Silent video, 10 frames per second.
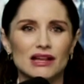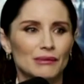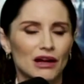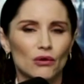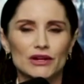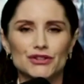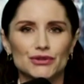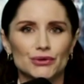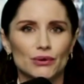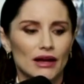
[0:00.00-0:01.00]
I'm not going
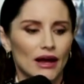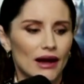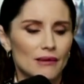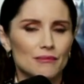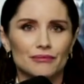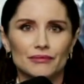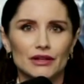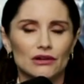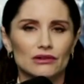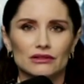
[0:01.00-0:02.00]
to,
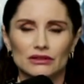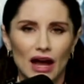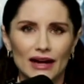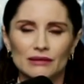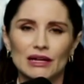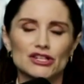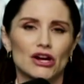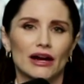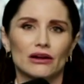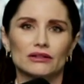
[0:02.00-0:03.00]
lie to my
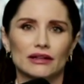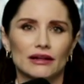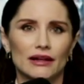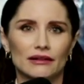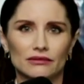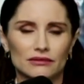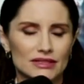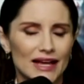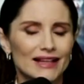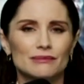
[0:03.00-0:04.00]
child and
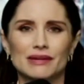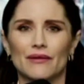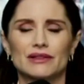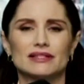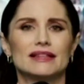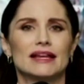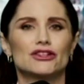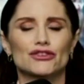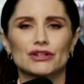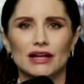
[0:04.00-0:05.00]
take them down this
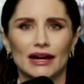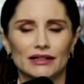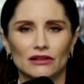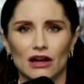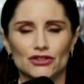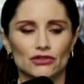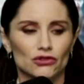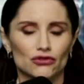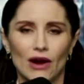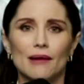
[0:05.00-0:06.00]
dangerous ideological
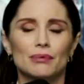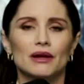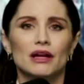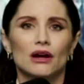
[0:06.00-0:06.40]
trap